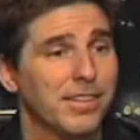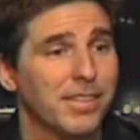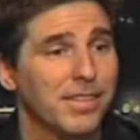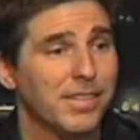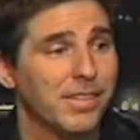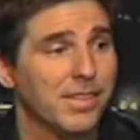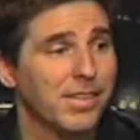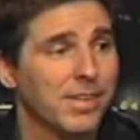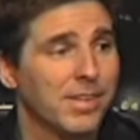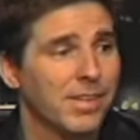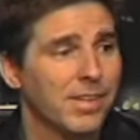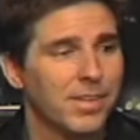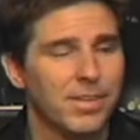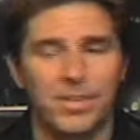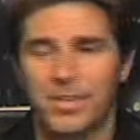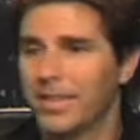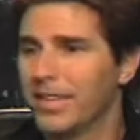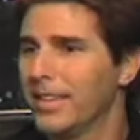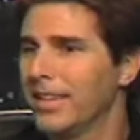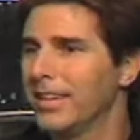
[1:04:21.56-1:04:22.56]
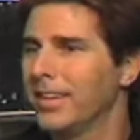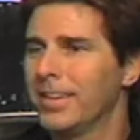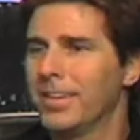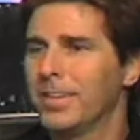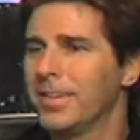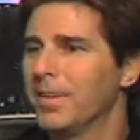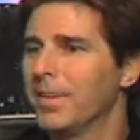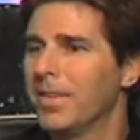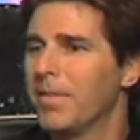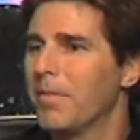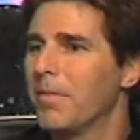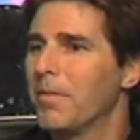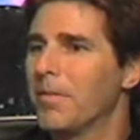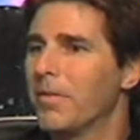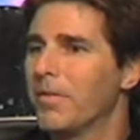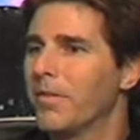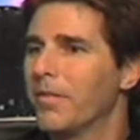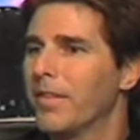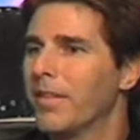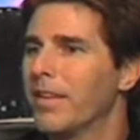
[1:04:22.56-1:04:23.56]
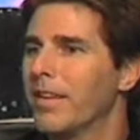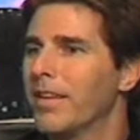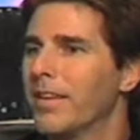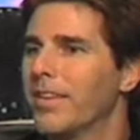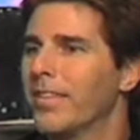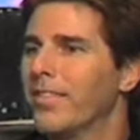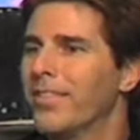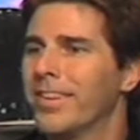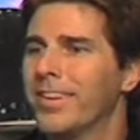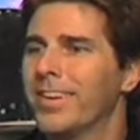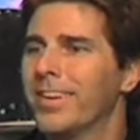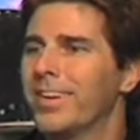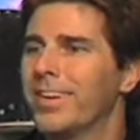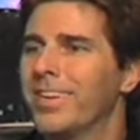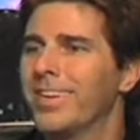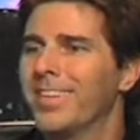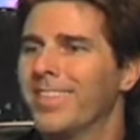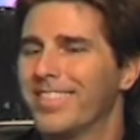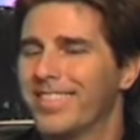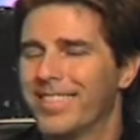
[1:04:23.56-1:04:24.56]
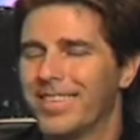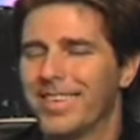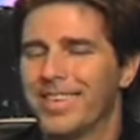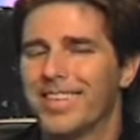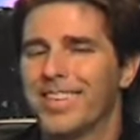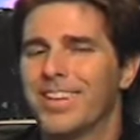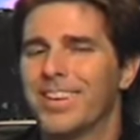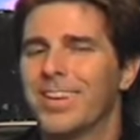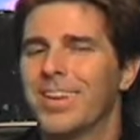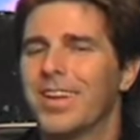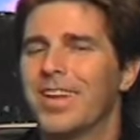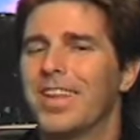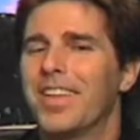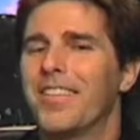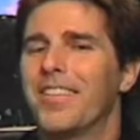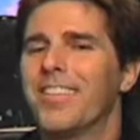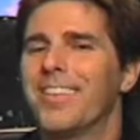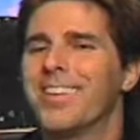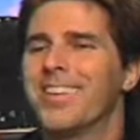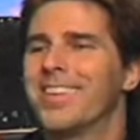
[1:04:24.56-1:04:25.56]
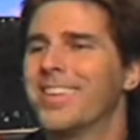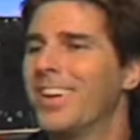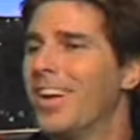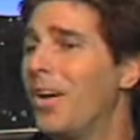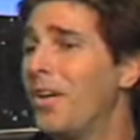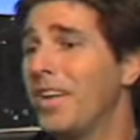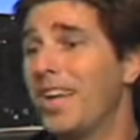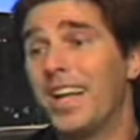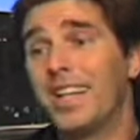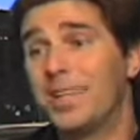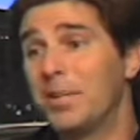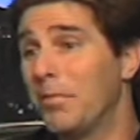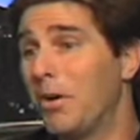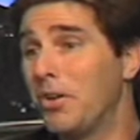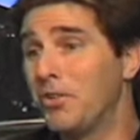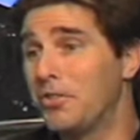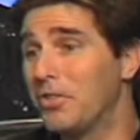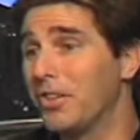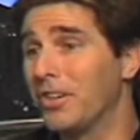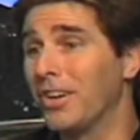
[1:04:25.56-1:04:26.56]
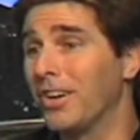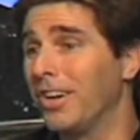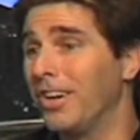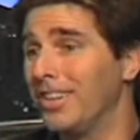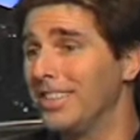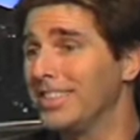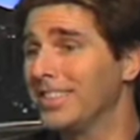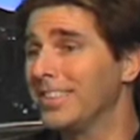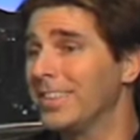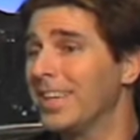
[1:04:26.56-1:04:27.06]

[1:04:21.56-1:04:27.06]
Hurt feelings. No, not the emotional girls.